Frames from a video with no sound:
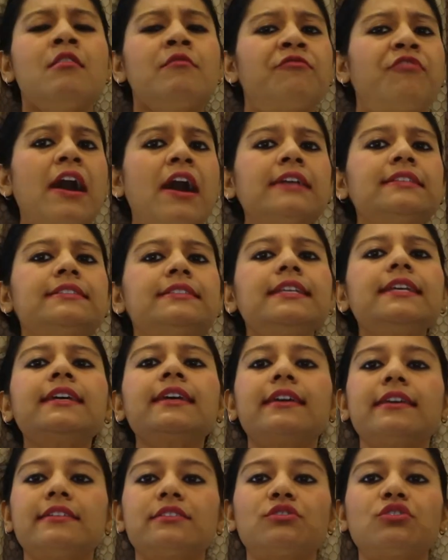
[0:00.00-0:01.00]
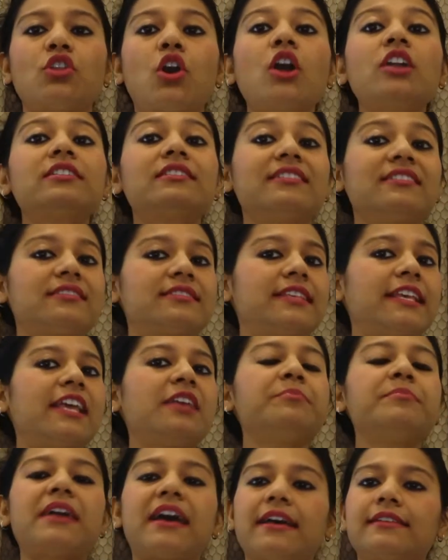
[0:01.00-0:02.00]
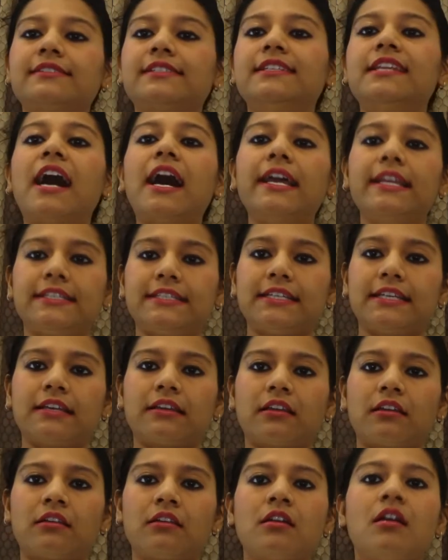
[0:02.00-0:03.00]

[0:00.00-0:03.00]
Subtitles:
Fasting is not the same as dieting.